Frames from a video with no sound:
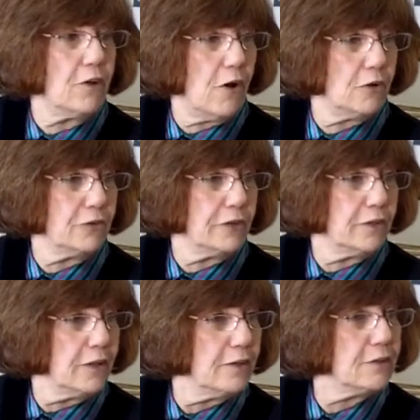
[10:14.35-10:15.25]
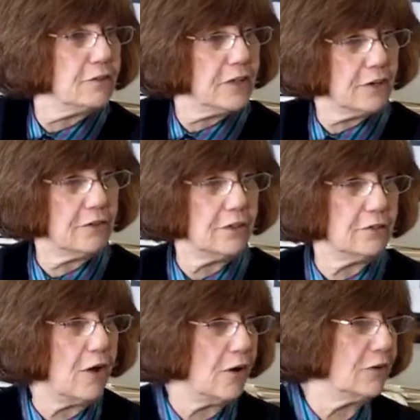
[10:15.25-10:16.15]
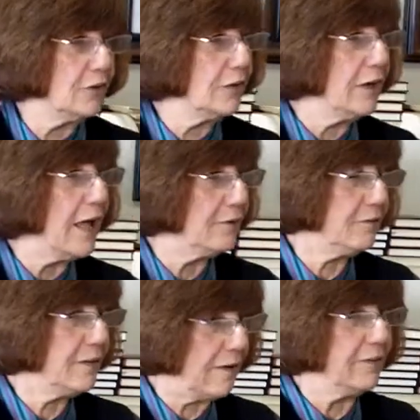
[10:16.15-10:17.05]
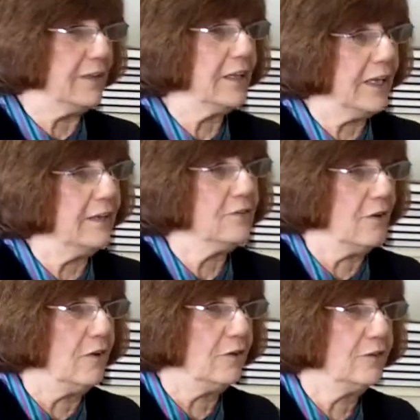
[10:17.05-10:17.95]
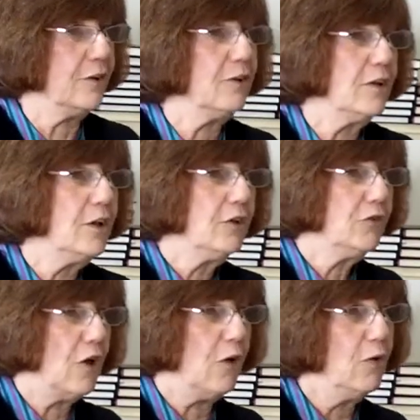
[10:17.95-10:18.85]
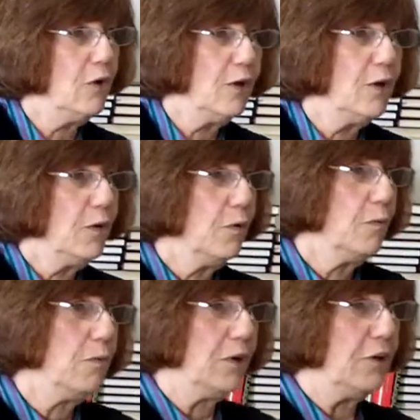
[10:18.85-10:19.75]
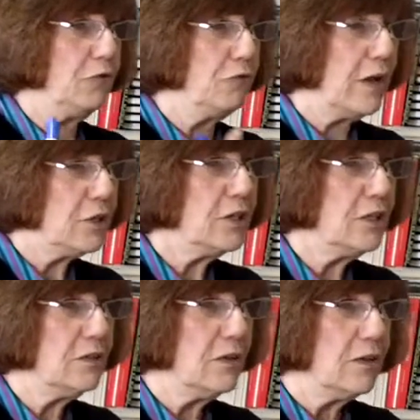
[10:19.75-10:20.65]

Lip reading: doctrine. The secret doctrine has 7 keys also. So, what is written